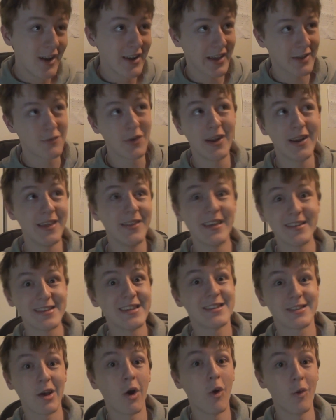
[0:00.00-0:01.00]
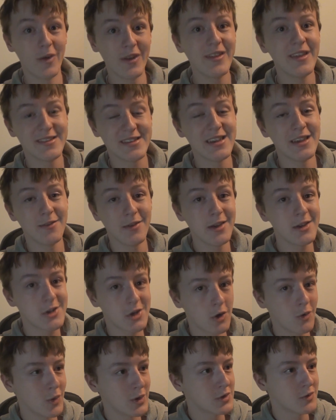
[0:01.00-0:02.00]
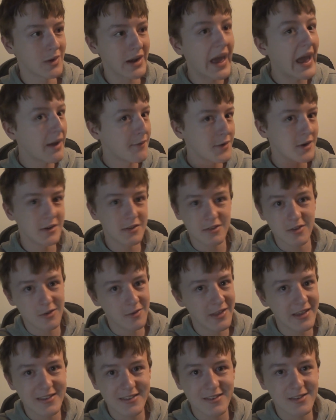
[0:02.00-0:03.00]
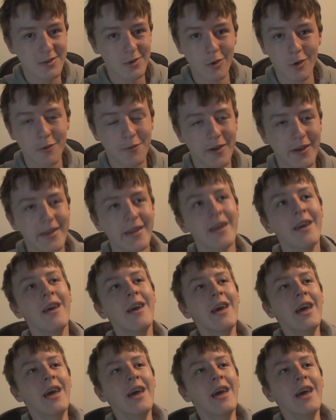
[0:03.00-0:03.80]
Like, really, this is only the TV show which will ever do this sort of thing.